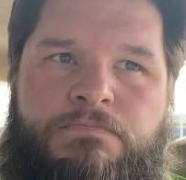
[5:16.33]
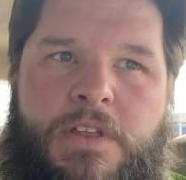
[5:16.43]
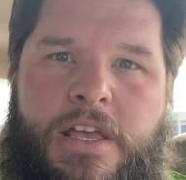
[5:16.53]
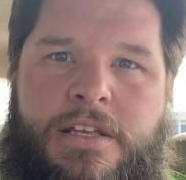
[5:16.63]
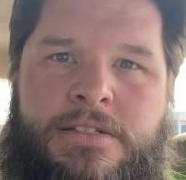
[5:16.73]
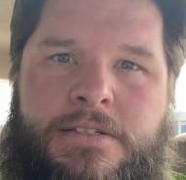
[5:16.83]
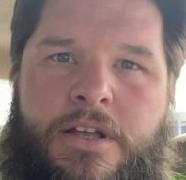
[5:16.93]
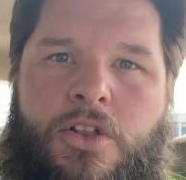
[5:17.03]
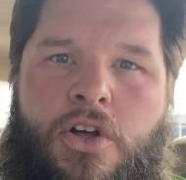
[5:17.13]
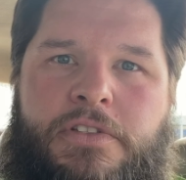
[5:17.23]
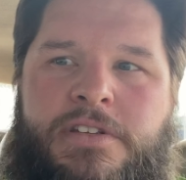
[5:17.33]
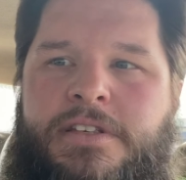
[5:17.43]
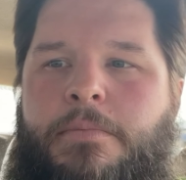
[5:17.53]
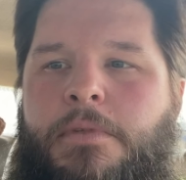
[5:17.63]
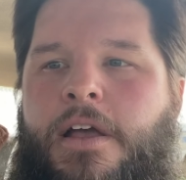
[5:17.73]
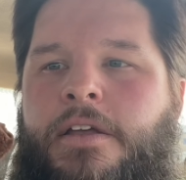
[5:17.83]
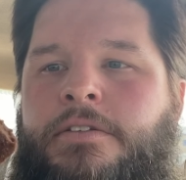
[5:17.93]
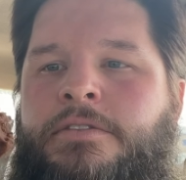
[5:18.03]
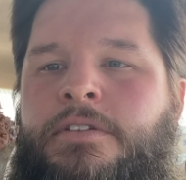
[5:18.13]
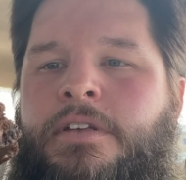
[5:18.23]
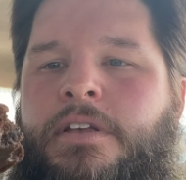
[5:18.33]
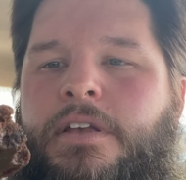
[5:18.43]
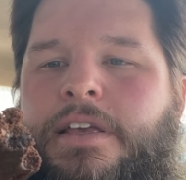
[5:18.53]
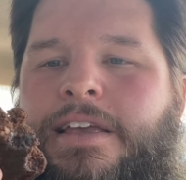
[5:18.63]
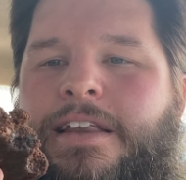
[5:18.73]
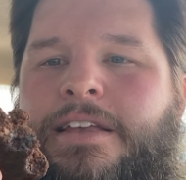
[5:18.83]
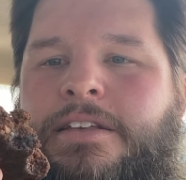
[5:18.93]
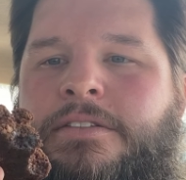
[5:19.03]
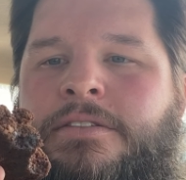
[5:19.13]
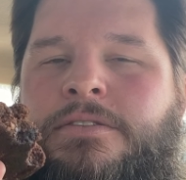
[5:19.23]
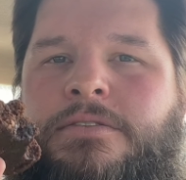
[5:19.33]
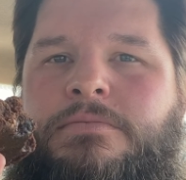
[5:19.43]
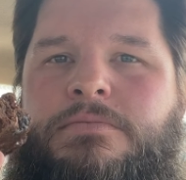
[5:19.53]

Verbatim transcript: is along the same lines. It is